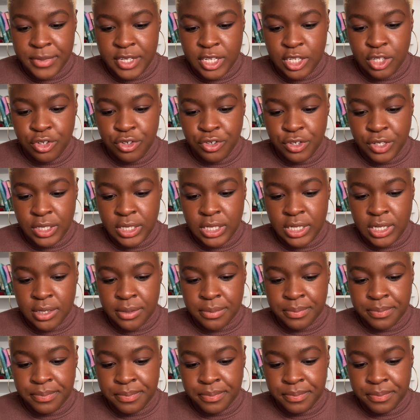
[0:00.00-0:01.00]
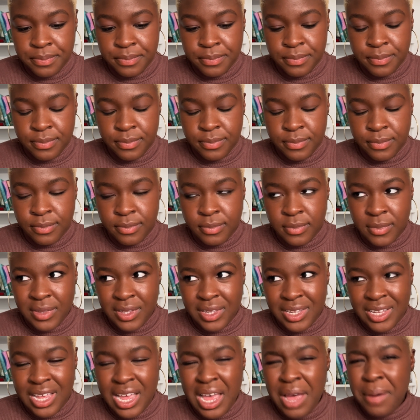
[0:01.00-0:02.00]
Interesting.
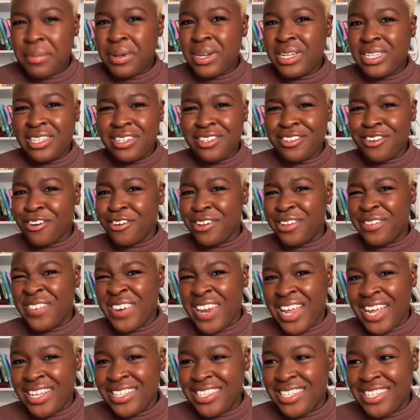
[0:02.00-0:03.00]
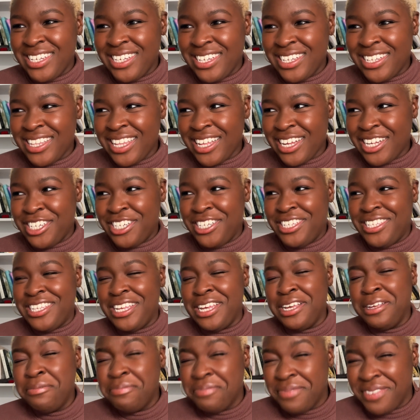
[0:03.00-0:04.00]
But is this girl even 18? Like, she
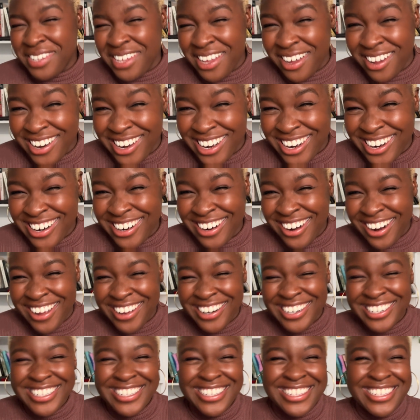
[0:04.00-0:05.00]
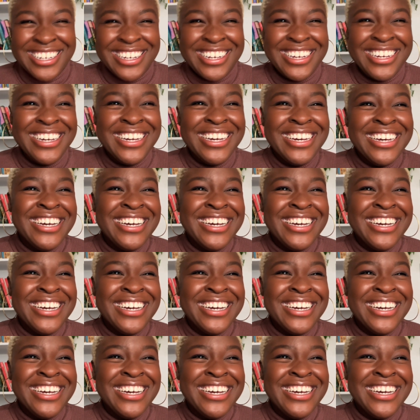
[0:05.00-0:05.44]
seems younger, honestly.